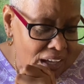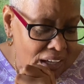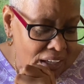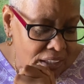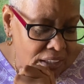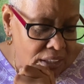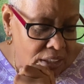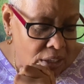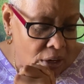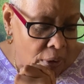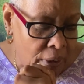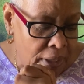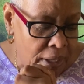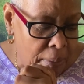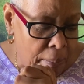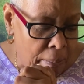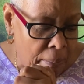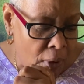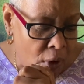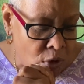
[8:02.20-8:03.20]
You know,
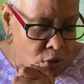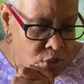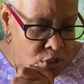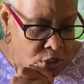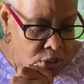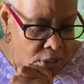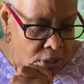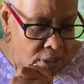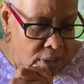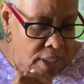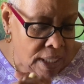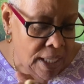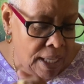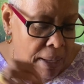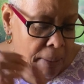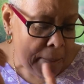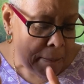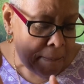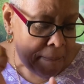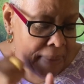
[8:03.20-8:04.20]
emotionally,
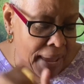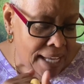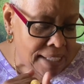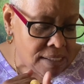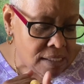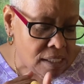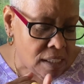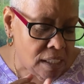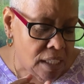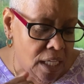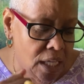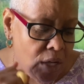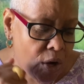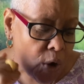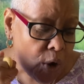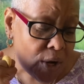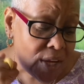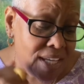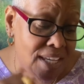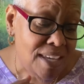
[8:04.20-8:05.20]
mentally,
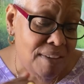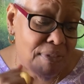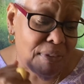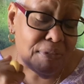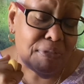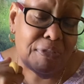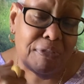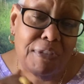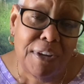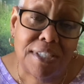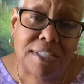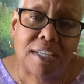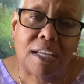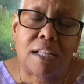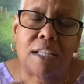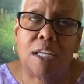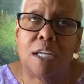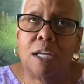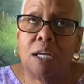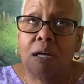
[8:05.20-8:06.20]
or even
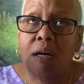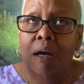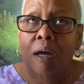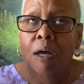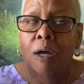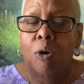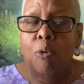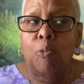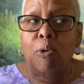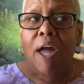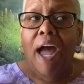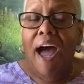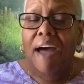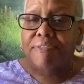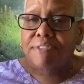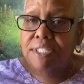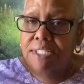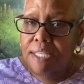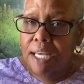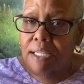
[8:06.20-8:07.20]
physically, we have
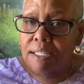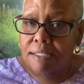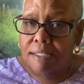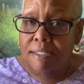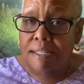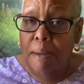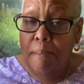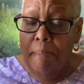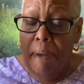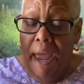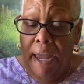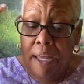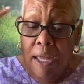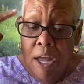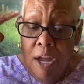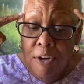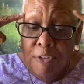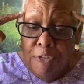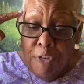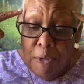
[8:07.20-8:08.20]
to take a step back.
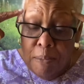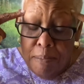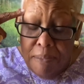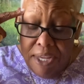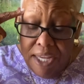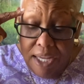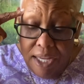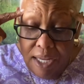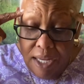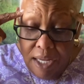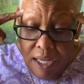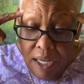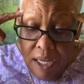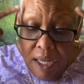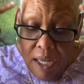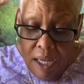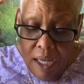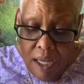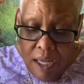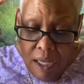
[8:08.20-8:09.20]
For me,
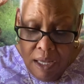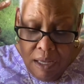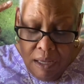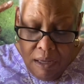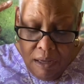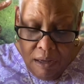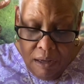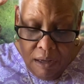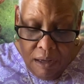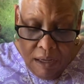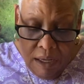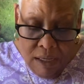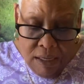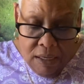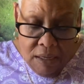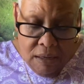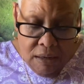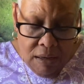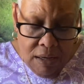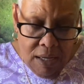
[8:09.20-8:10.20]

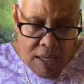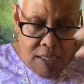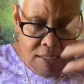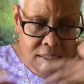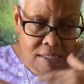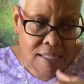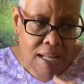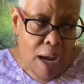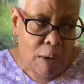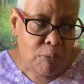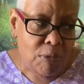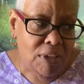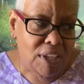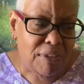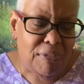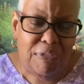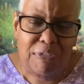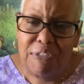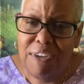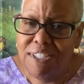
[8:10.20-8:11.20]
it's not really
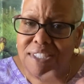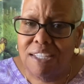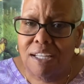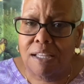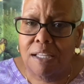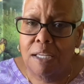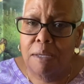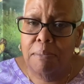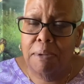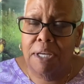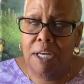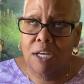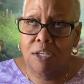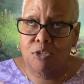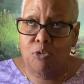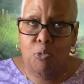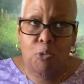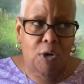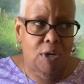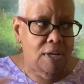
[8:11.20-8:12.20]
physically,
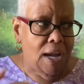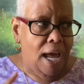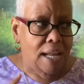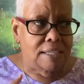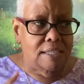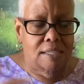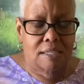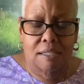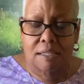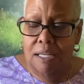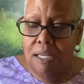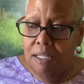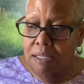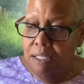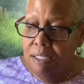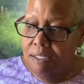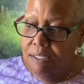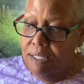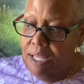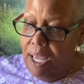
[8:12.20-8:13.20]
because we're not in
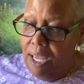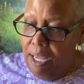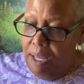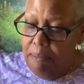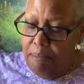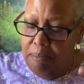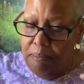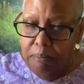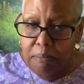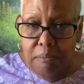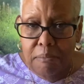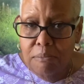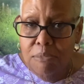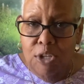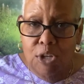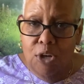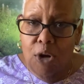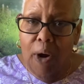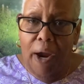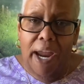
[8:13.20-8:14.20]
the same,
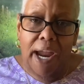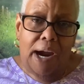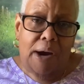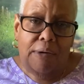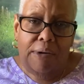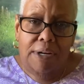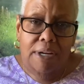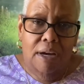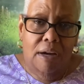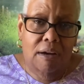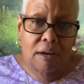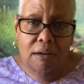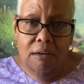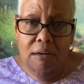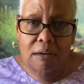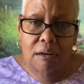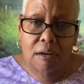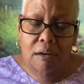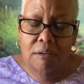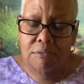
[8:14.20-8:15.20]
you know, area,
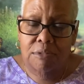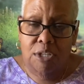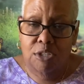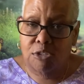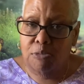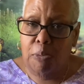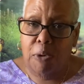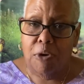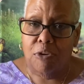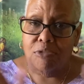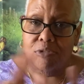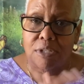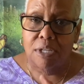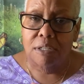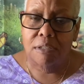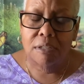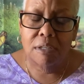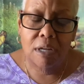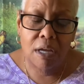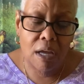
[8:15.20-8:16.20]
this
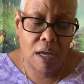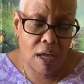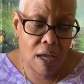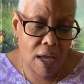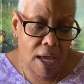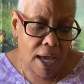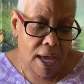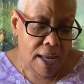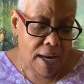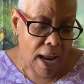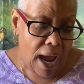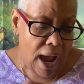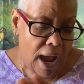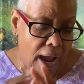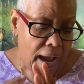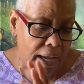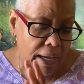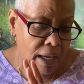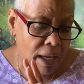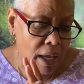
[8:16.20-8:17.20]
person and
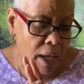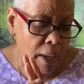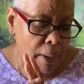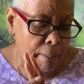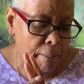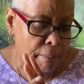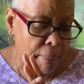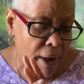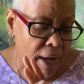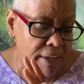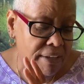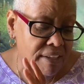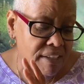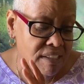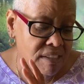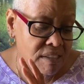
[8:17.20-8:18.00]
I, but